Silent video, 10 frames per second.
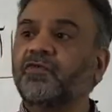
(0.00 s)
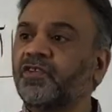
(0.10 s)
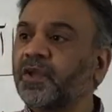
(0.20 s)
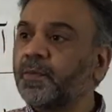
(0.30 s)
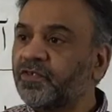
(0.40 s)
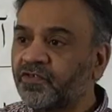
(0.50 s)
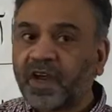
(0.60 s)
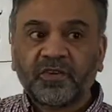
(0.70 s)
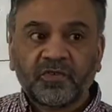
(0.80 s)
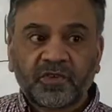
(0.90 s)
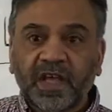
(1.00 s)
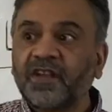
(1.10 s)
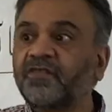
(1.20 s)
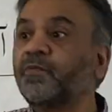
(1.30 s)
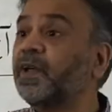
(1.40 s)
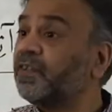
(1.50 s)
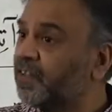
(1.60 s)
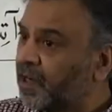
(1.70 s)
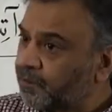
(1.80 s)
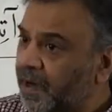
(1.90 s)
Dr. Sahab is trying to tell us, because
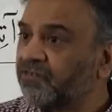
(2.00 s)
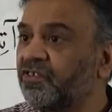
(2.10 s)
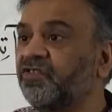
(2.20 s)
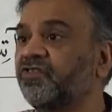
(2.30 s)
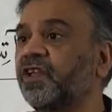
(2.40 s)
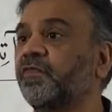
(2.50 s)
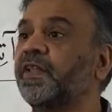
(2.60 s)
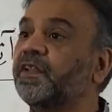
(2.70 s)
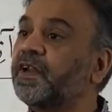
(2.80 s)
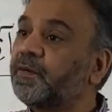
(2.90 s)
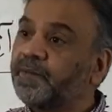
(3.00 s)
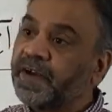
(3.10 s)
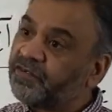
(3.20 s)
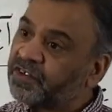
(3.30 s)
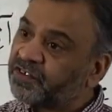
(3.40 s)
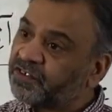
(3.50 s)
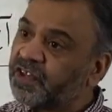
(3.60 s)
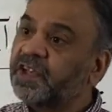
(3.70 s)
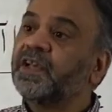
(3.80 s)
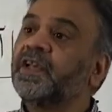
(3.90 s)
there are patterns there. When there are patterns,
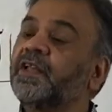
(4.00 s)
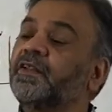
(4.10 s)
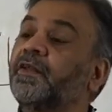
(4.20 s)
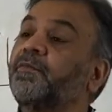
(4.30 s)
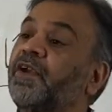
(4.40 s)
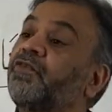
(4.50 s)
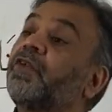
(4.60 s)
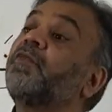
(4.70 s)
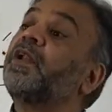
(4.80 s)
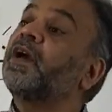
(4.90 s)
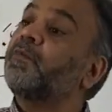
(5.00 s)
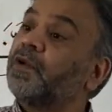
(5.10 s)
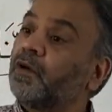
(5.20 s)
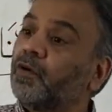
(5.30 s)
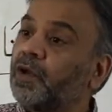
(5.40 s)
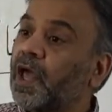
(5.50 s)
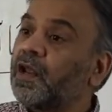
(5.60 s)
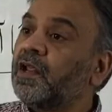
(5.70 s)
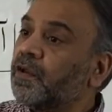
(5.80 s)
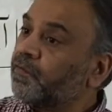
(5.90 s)
the pattern will come in
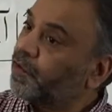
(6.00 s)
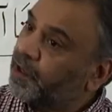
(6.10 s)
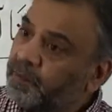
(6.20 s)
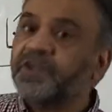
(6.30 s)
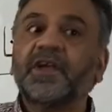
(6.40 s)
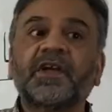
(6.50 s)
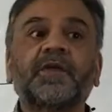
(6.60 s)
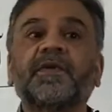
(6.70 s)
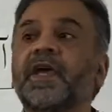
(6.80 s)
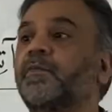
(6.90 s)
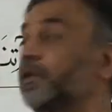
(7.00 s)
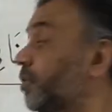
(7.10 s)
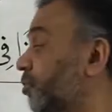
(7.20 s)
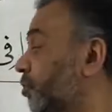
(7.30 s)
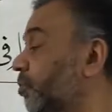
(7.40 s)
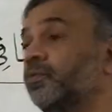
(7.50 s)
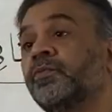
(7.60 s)
Quran, we will immediately be able to